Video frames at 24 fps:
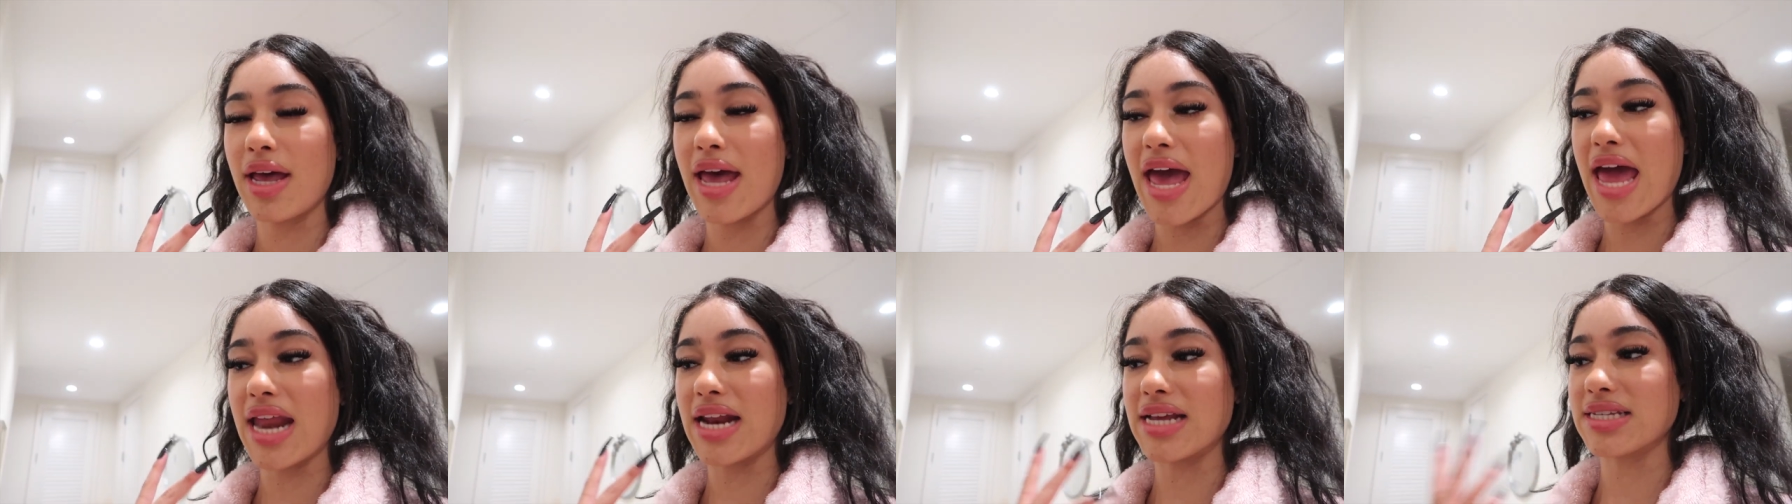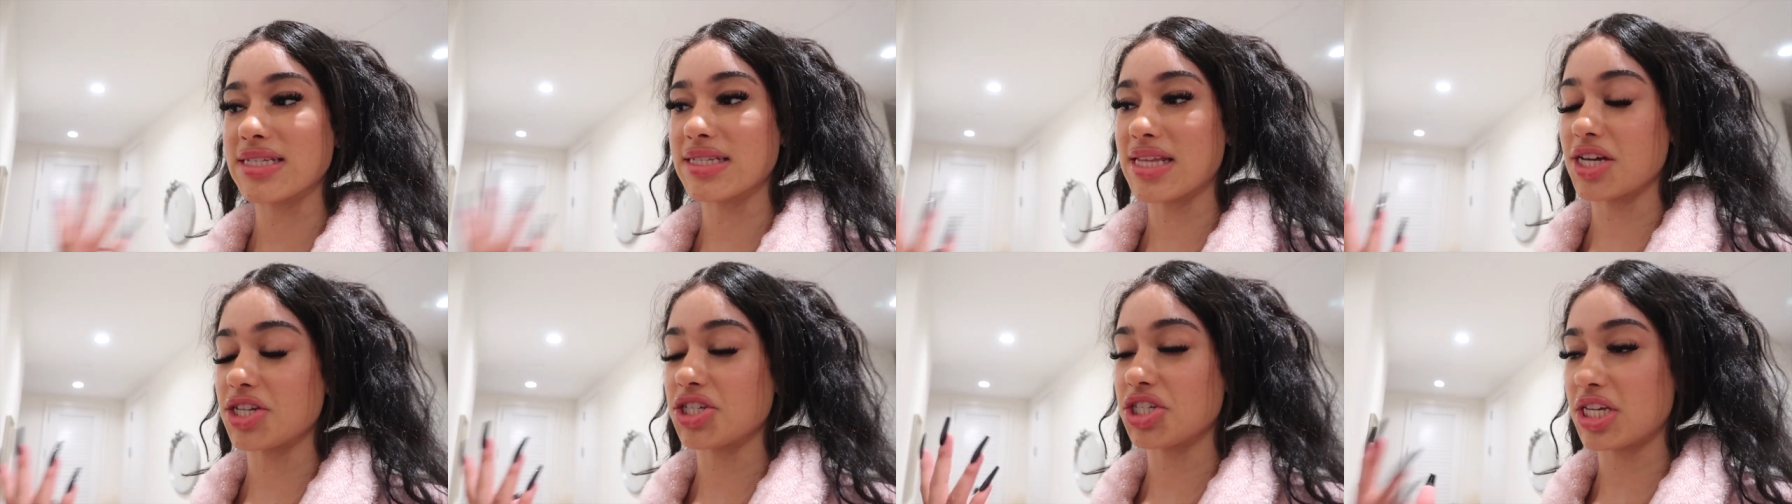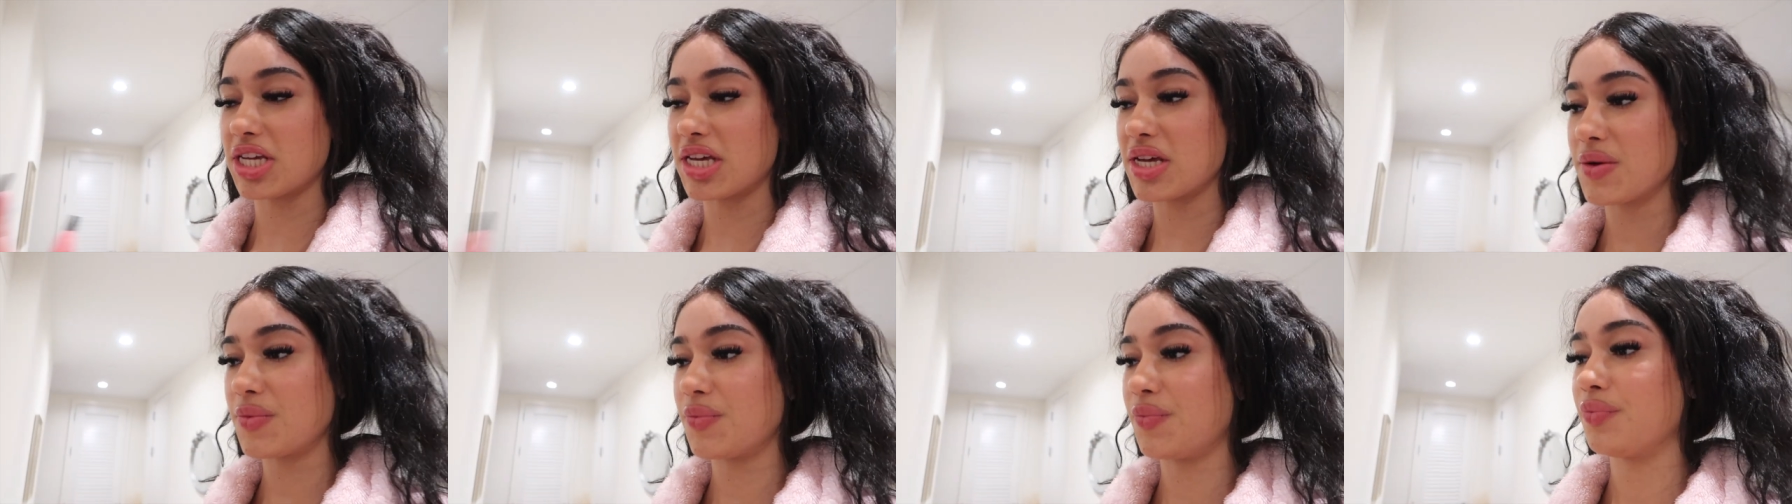and a
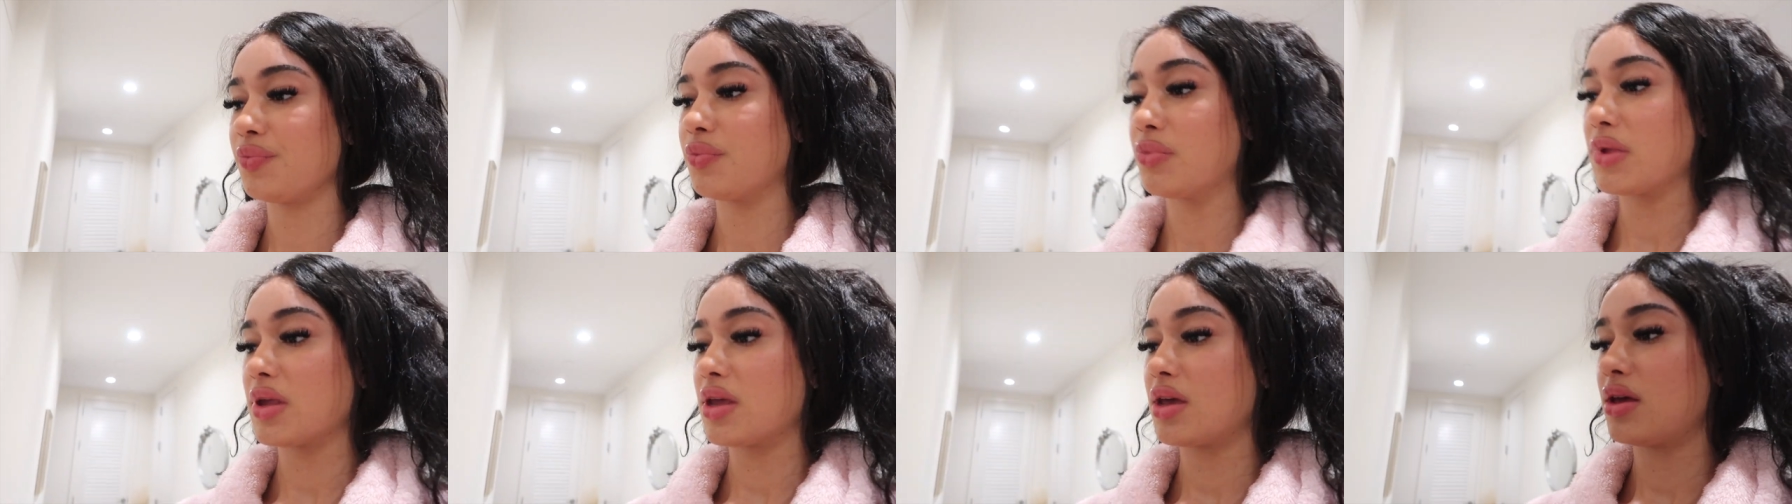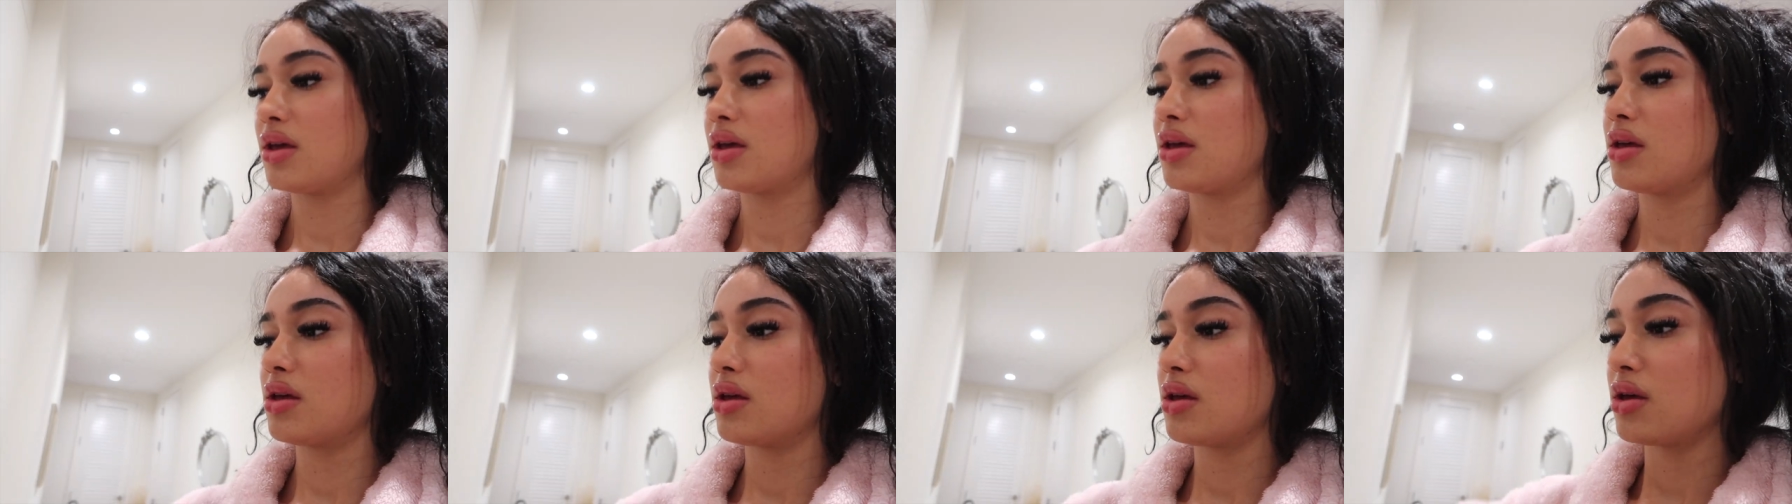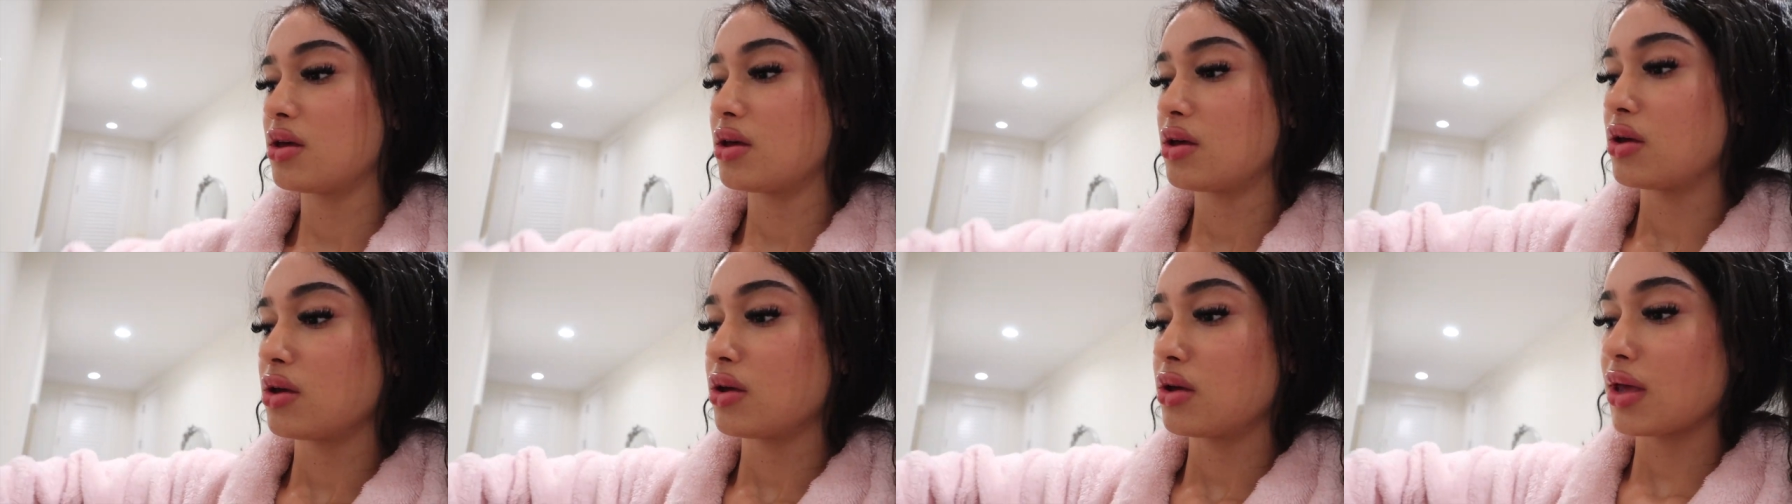slushie
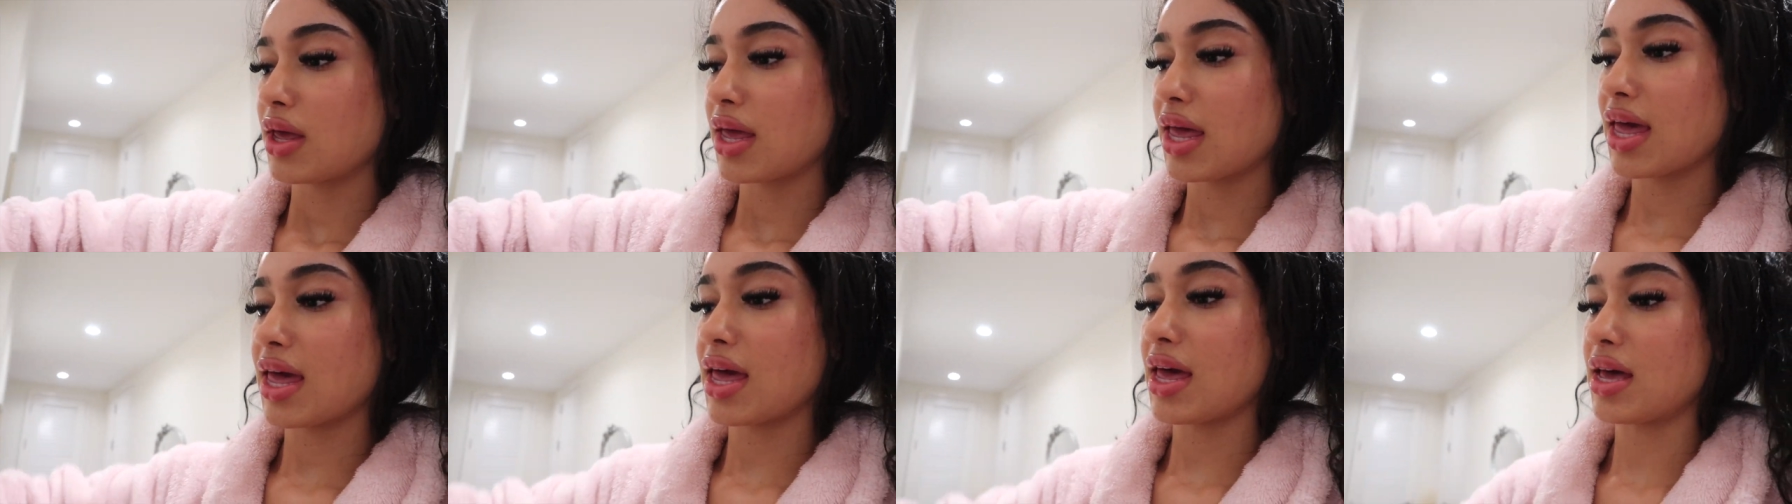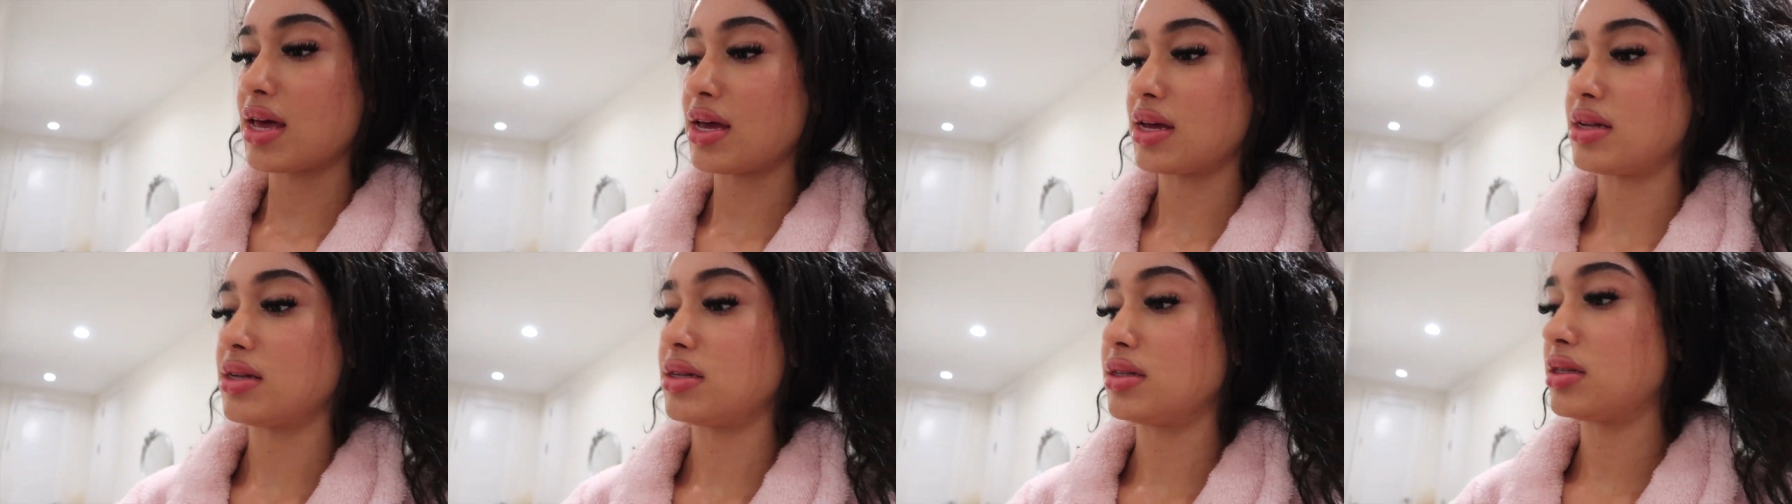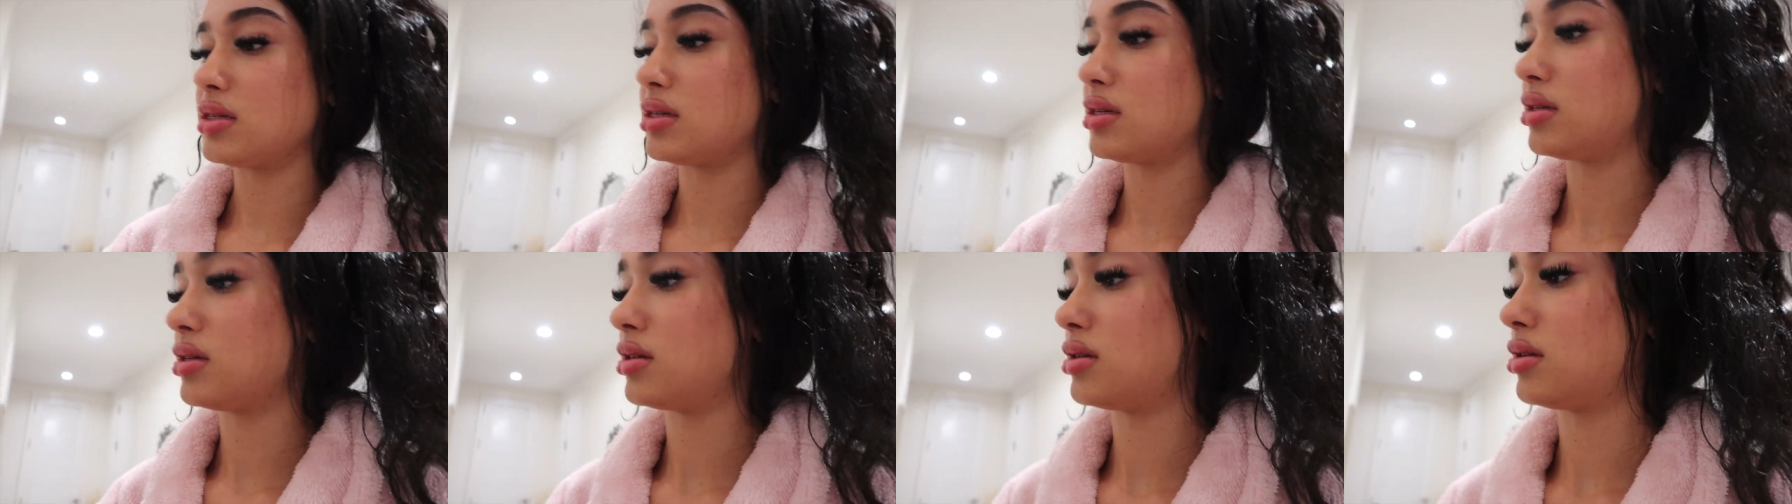
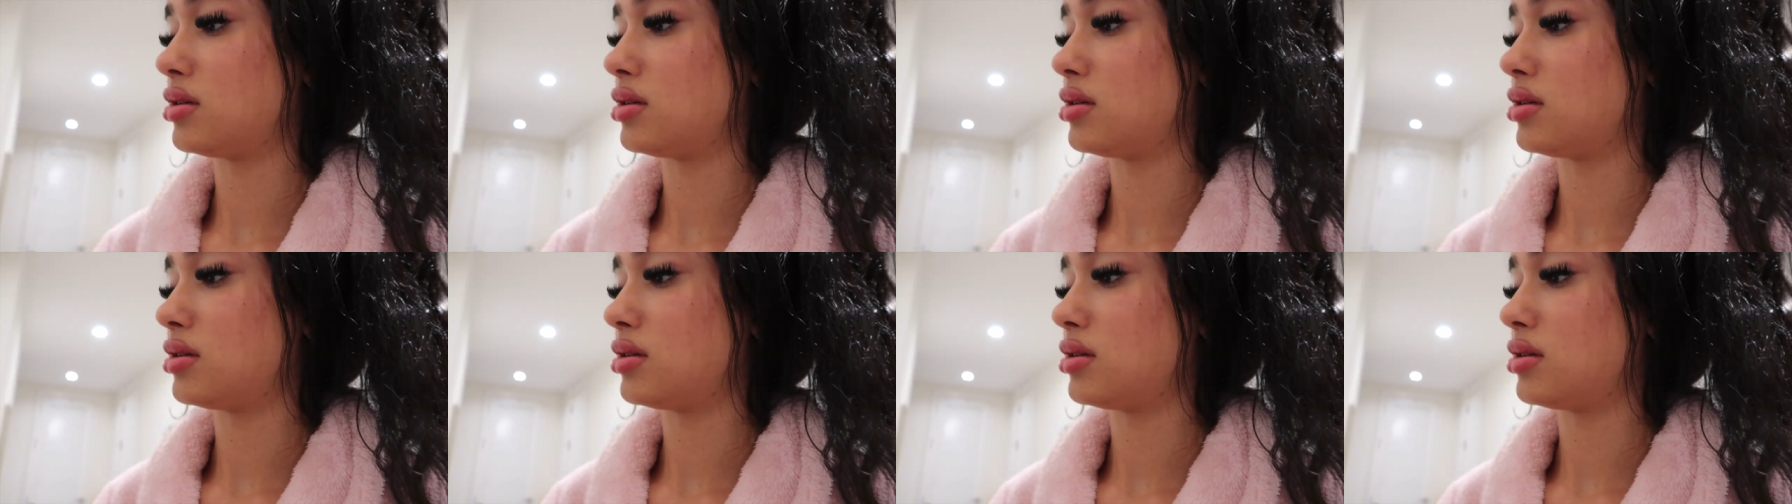and